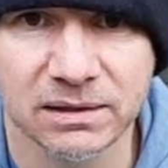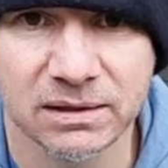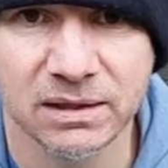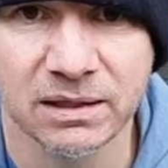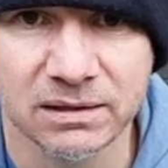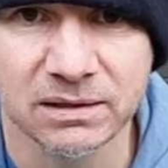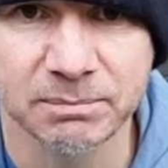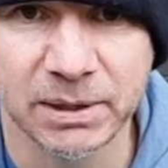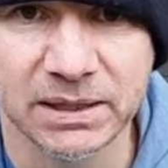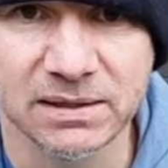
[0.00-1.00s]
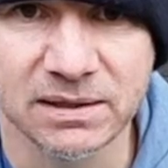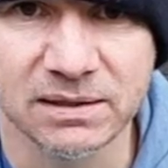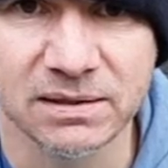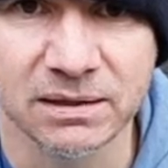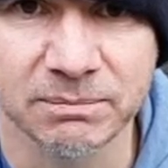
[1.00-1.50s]
cut the
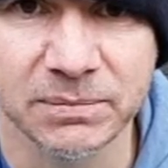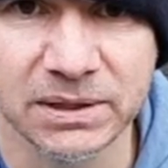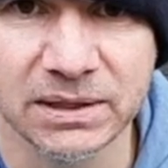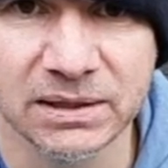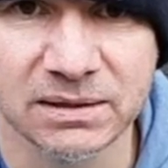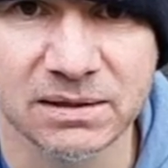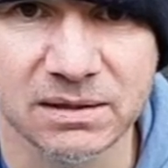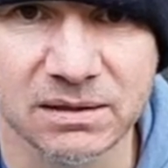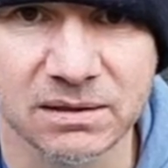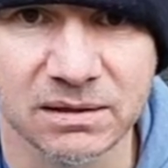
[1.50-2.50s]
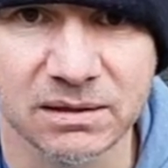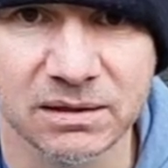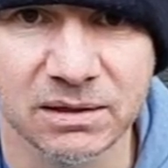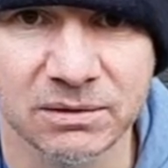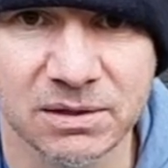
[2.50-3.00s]
pieces up into
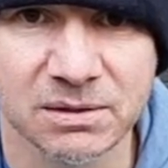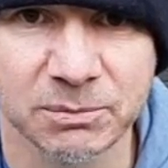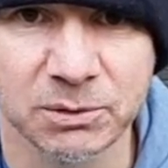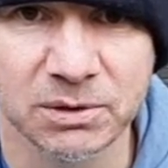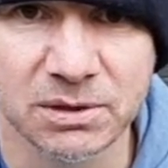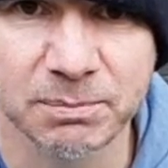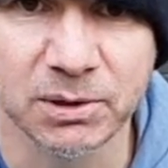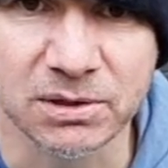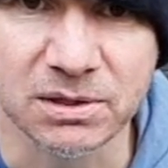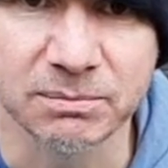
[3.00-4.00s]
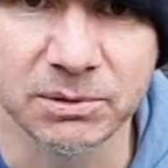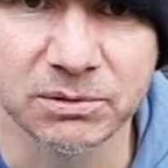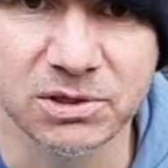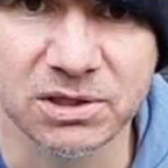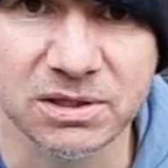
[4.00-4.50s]
as small as possible,
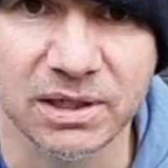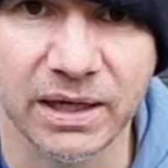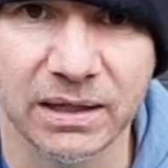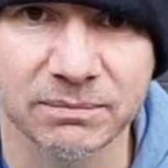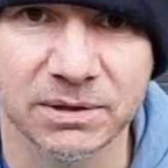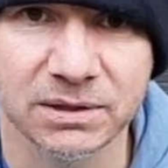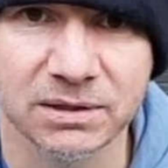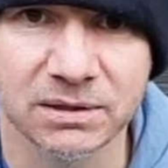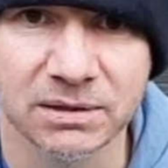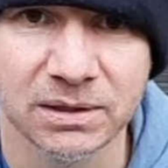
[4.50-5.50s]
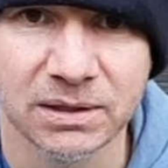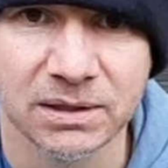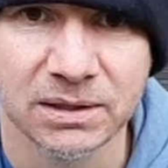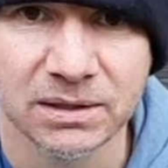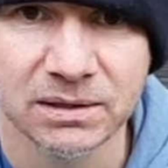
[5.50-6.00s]
just to help the
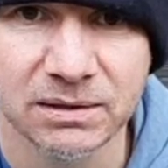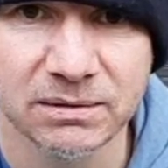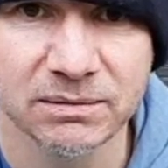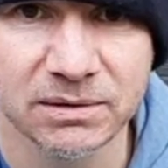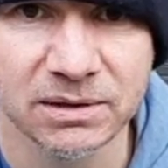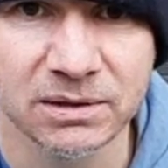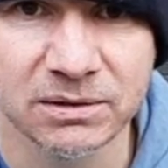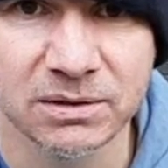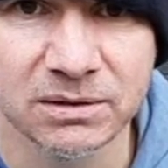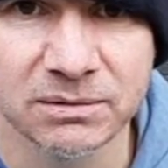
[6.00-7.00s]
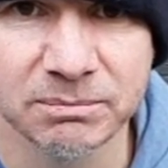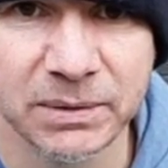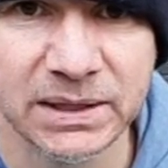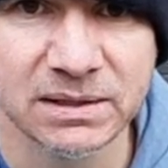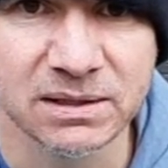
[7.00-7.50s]
the
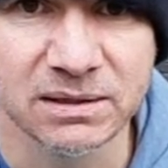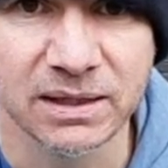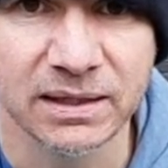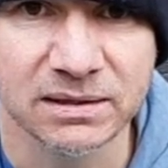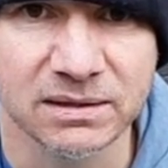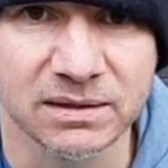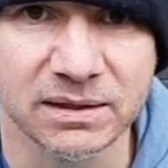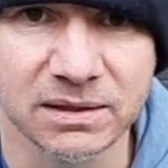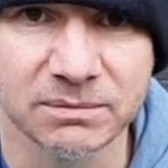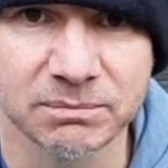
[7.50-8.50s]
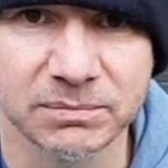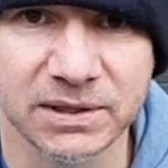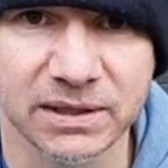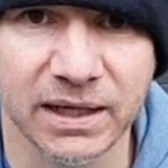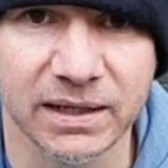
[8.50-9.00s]
meat and that to
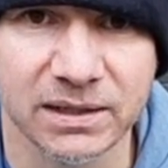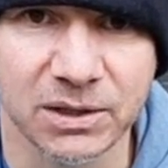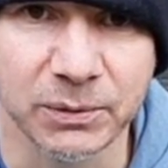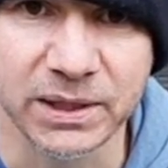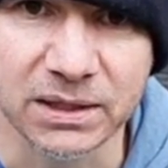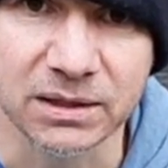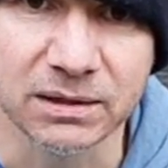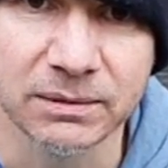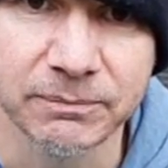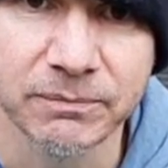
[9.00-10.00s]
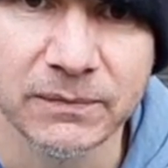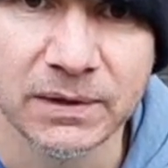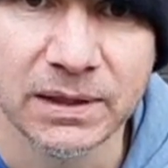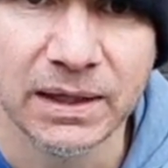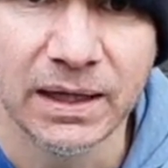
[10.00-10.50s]
decay quicker.
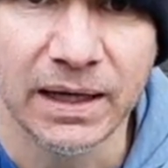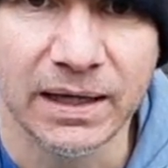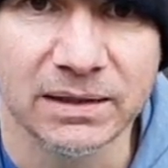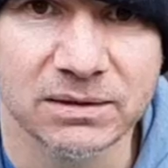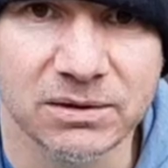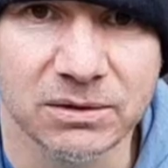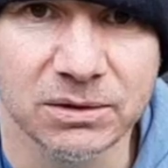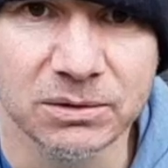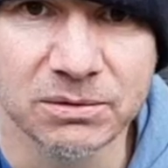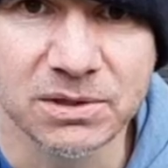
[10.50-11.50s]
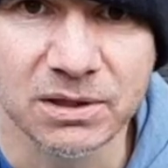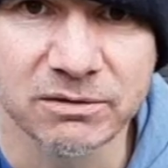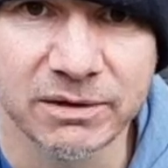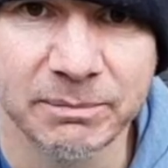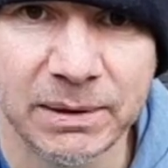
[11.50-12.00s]
And also
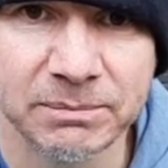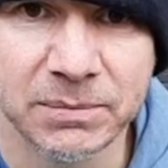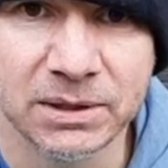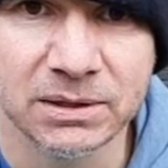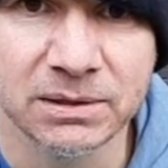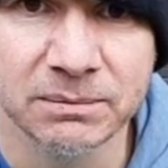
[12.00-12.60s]
remember,